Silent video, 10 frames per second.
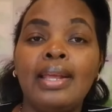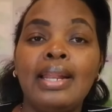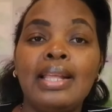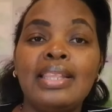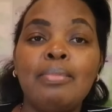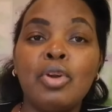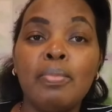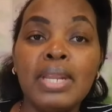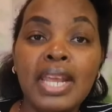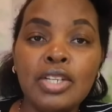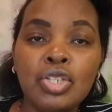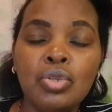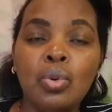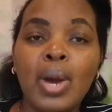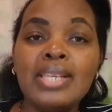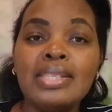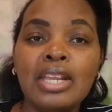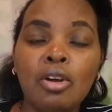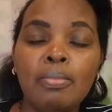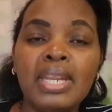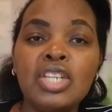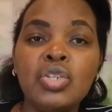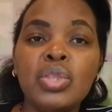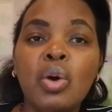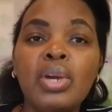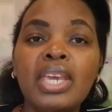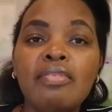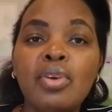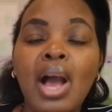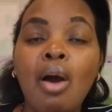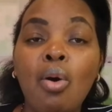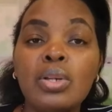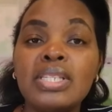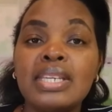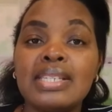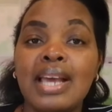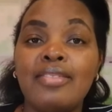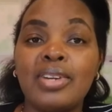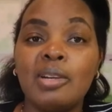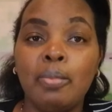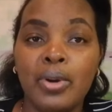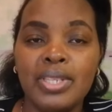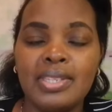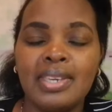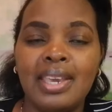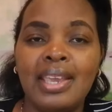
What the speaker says: Let them nominate you. Once they nominate you, they will give you a whole 600 points.